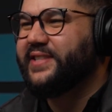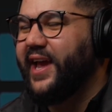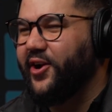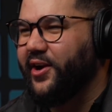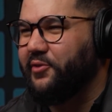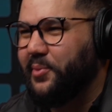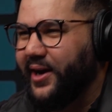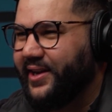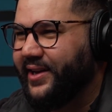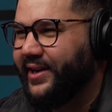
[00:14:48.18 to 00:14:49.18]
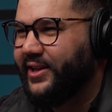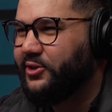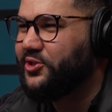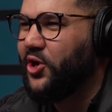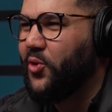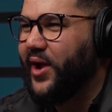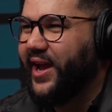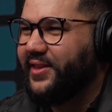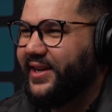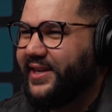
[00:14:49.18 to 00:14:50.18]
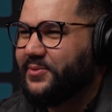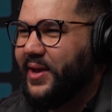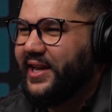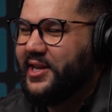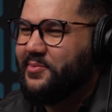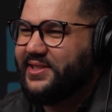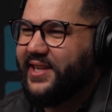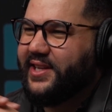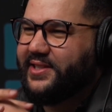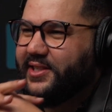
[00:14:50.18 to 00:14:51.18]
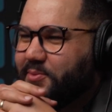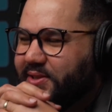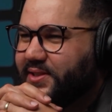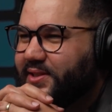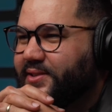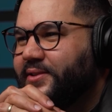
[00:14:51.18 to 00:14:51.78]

hair, everybody. There's no way that he's made any mistakes in his business.